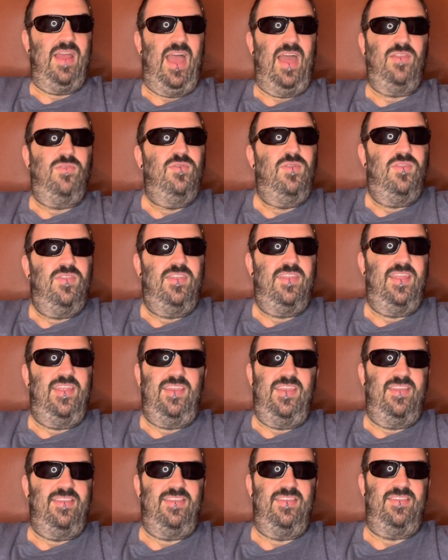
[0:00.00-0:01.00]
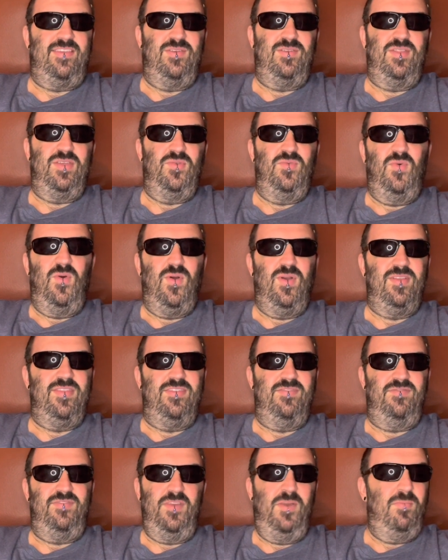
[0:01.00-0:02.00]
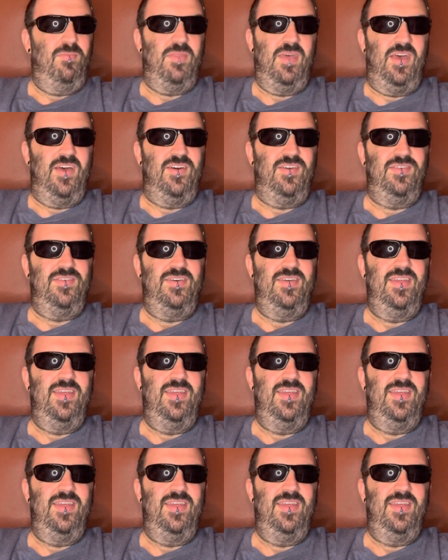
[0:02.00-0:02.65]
I don't know that necessarily warrants a film, though.